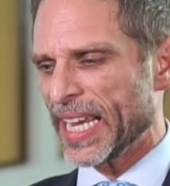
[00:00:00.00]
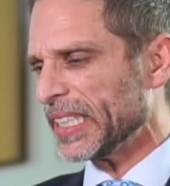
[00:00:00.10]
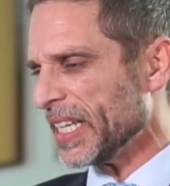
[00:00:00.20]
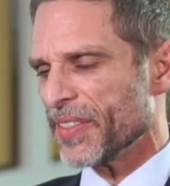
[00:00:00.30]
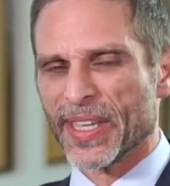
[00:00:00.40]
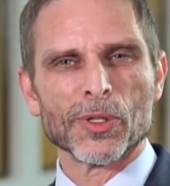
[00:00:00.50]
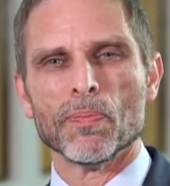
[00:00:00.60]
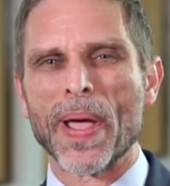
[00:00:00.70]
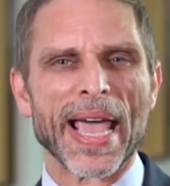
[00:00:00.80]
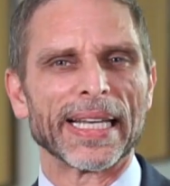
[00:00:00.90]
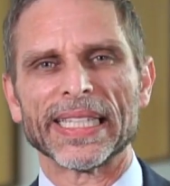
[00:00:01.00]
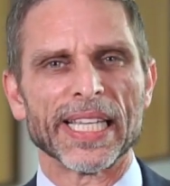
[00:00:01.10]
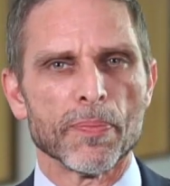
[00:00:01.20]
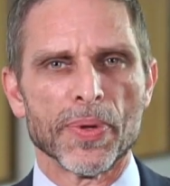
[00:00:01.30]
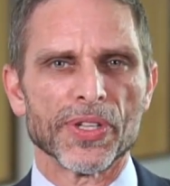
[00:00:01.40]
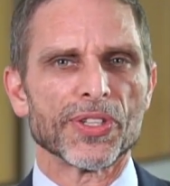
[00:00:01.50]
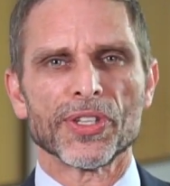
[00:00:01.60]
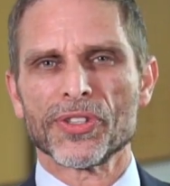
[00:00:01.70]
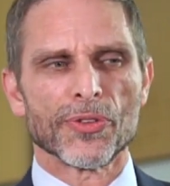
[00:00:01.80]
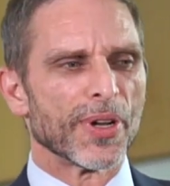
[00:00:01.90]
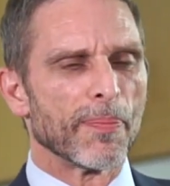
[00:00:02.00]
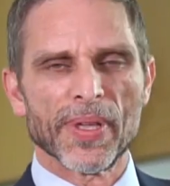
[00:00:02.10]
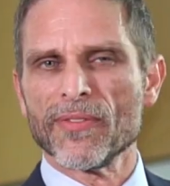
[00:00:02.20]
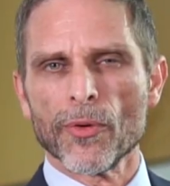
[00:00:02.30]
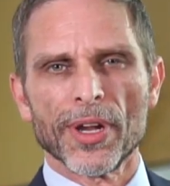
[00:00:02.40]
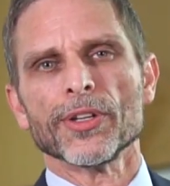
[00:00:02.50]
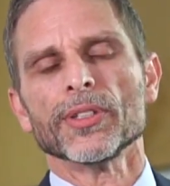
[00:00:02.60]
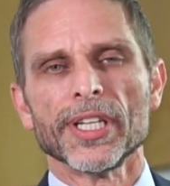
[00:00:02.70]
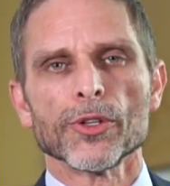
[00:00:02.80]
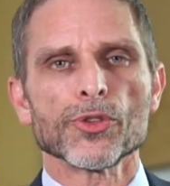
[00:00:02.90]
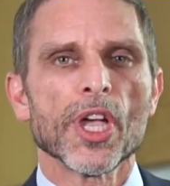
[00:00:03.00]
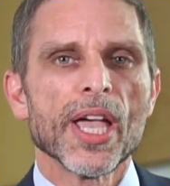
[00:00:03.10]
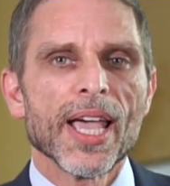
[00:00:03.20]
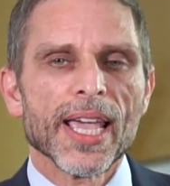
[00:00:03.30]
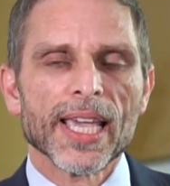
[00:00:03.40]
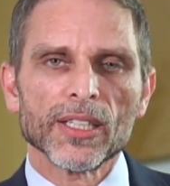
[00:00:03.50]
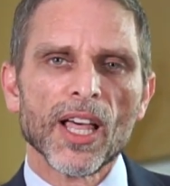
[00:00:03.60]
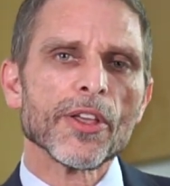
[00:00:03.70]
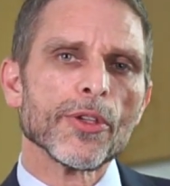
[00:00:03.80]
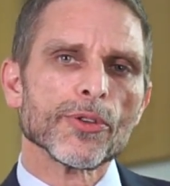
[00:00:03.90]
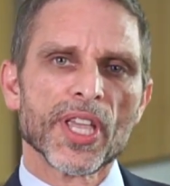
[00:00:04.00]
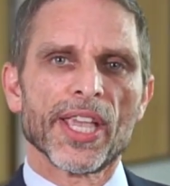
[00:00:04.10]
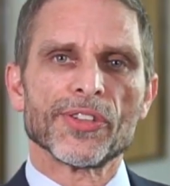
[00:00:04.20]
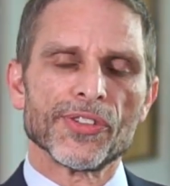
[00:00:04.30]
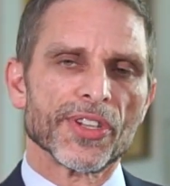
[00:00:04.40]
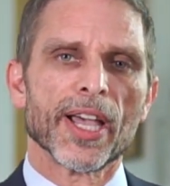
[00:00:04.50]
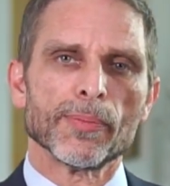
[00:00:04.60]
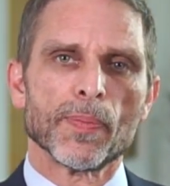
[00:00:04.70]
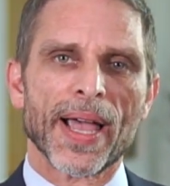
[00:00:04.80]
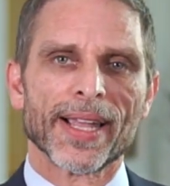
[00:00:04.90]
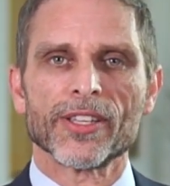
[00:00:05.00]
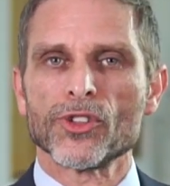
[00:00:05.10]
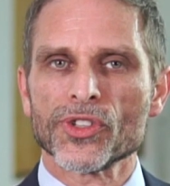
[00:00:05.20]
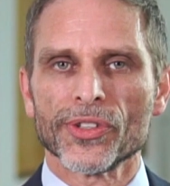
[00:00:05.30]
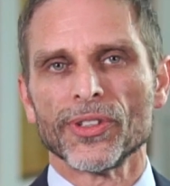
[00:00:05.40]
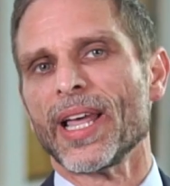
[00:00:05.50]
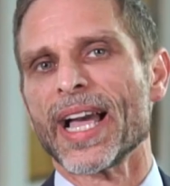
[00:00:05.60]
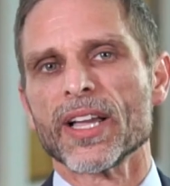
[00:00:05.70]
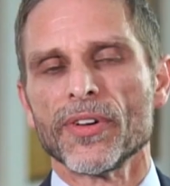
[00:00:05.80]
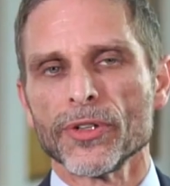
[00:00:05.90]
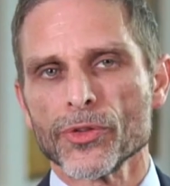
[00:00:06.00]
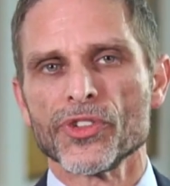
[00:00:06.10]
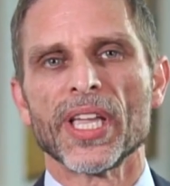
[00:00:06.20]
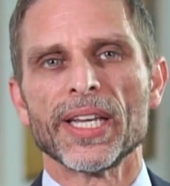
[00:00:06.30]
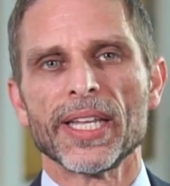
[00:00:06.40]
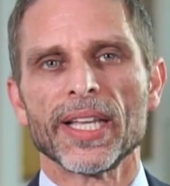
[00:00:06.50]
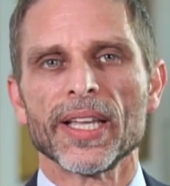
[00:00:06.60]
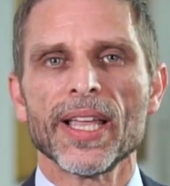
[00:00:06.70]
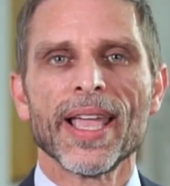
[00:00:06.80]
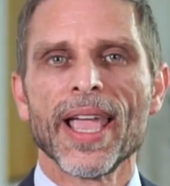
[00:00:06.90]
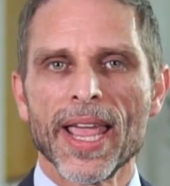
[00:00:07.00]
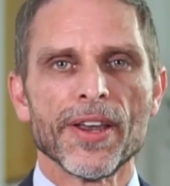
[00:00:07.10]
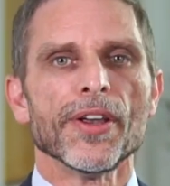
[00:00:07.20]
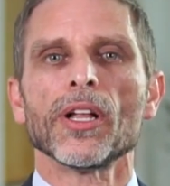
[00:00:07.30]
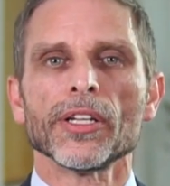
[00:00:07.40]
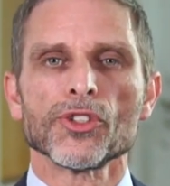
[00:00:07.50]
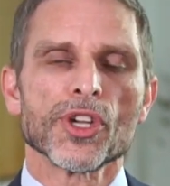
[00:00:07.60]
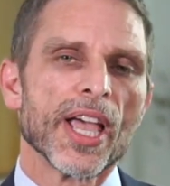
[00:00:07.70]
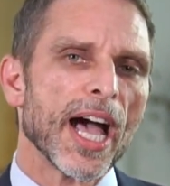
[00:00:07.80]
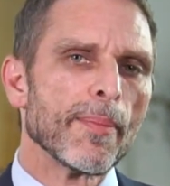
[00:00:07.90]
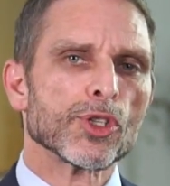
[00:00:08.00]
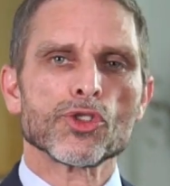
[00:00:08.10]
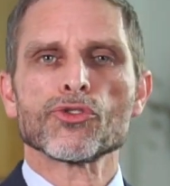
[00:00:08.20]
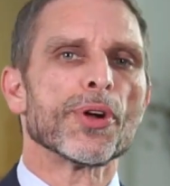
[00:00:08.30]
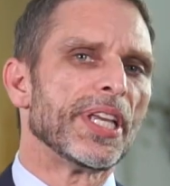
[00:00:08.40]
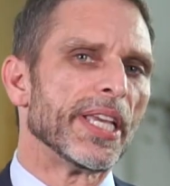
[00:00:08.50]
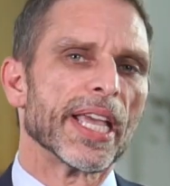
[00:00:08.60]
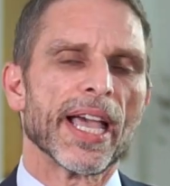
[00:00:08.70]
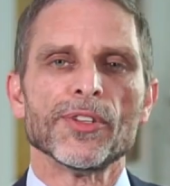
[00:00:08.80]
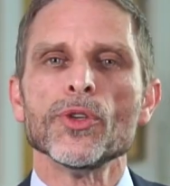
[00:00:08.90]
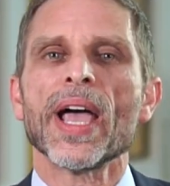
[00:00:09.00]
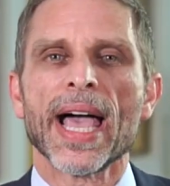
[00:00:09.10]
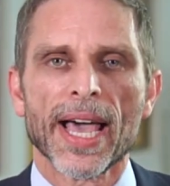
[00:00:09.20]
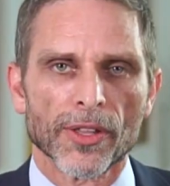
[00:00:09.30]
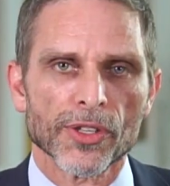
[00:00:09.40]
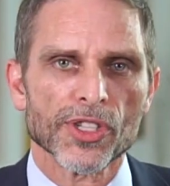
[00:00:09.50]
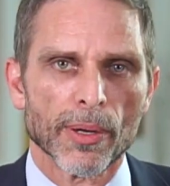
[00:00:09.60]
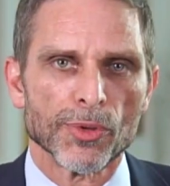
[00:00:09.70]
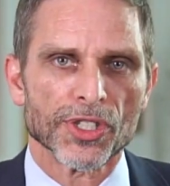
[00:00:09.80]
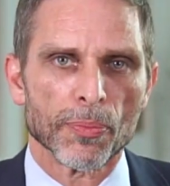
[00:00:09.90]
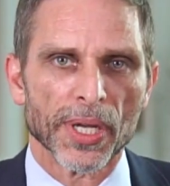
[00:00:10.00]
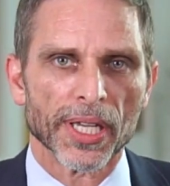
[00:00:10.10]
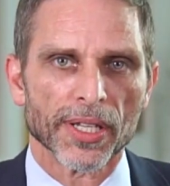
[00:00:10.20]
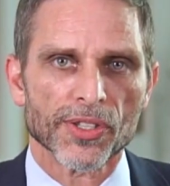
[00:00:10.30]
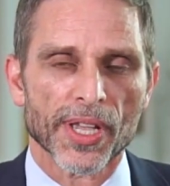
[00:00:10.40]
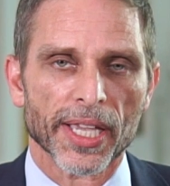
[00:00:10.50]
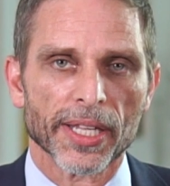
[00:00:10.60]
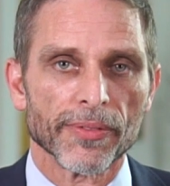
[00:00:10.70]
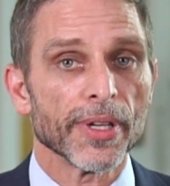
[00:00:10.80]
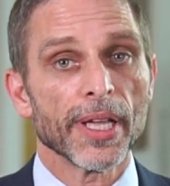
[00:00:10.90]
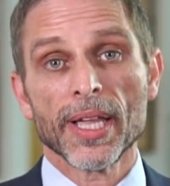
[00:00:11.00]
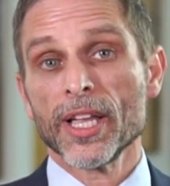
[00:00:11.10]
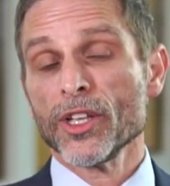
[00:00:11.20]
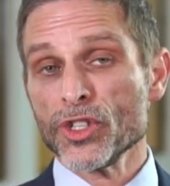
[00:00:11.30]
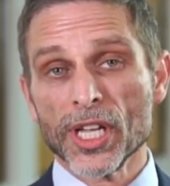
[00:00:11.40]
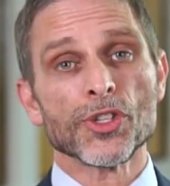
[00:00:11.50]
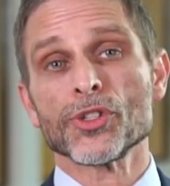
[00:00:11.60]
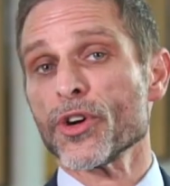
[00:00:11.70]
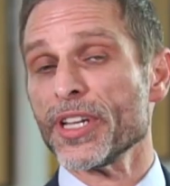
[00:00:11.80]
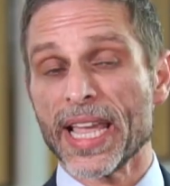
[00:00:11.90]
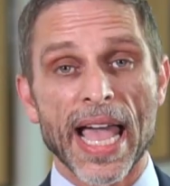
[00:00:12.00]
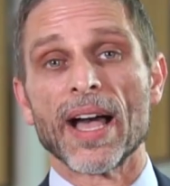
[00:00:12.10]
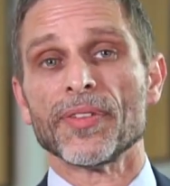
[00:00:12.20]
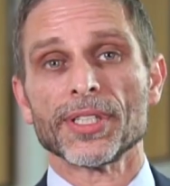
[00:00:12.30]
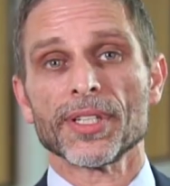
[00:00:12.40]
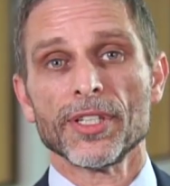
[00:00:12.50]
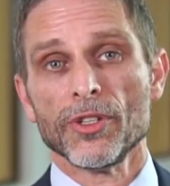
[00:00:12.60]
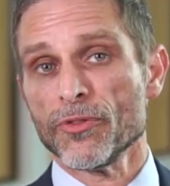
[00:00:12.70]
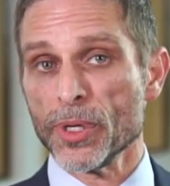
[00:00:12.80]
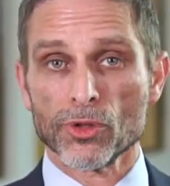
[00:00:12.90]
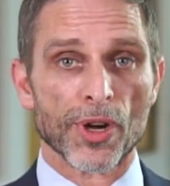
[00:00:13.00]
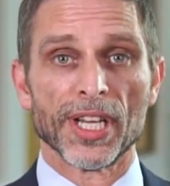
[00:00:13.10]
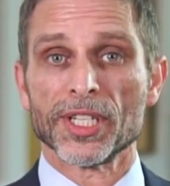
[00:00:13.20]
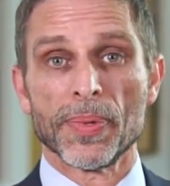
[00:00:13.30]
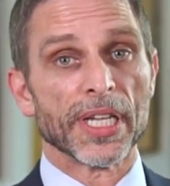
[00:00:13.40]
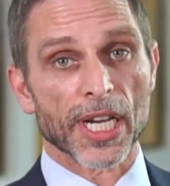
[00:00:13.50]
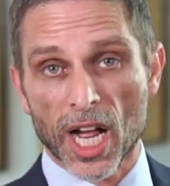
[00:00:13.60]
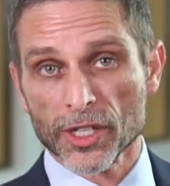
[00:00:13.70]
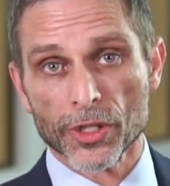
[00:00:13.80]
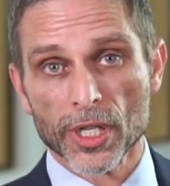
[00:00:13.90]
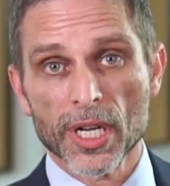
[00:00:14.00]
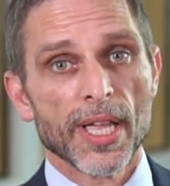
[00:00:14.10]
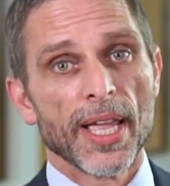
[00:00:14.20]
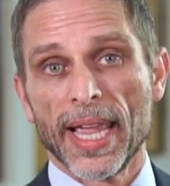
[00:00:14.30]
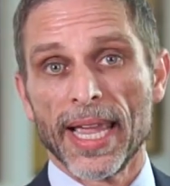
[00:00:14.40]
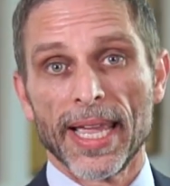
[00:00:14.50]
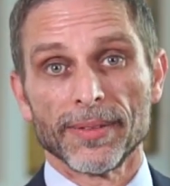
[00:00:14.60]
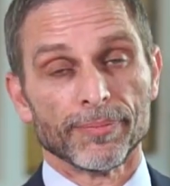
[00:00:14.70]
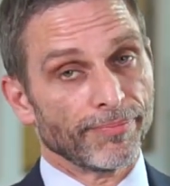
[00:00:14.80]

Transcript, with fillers: handling things badly in a business, they're not being very good leaders. In a lot of those cases, it comes back to just a lack of understanding and knowledge. How much training have you had on the subject of being an executive? Chances are you haven't. You've been trained to be a doctor, and